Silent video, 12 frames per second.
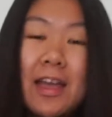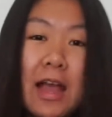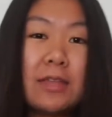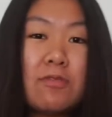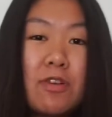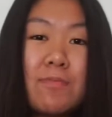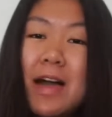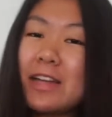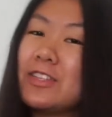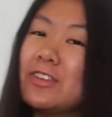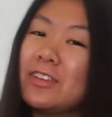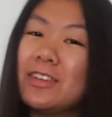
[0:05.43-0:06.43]
guys, welcome back
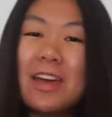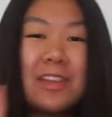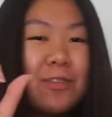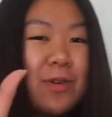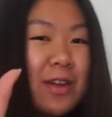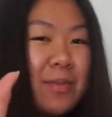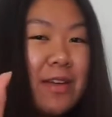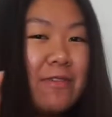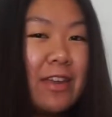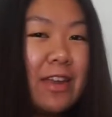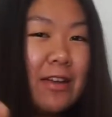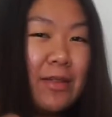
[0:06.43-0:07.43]
to another one of my
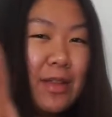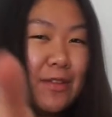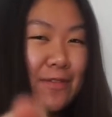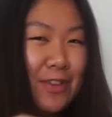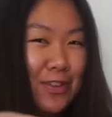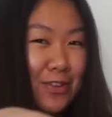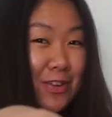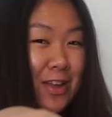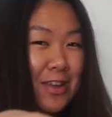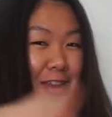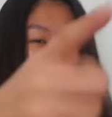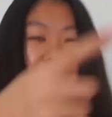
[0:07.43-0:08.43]
videos. If you do
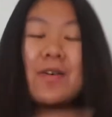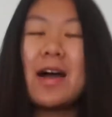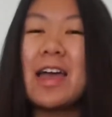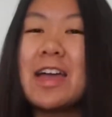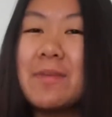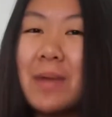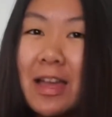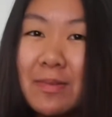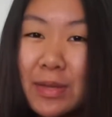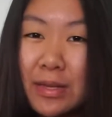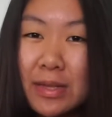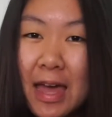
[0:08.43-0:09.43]
not know who I am
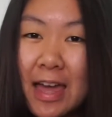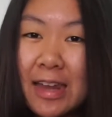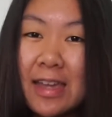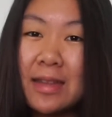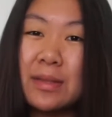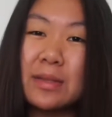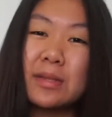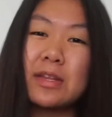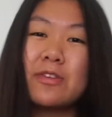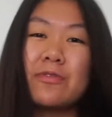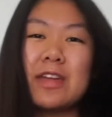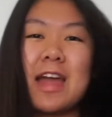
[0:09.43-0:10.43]
Zixad, and this is
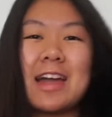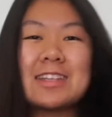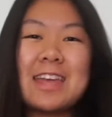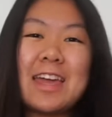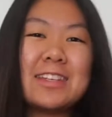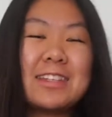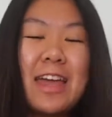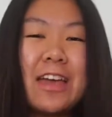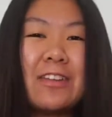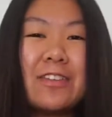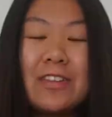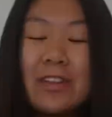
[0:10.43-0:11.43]
the Reacting Channel.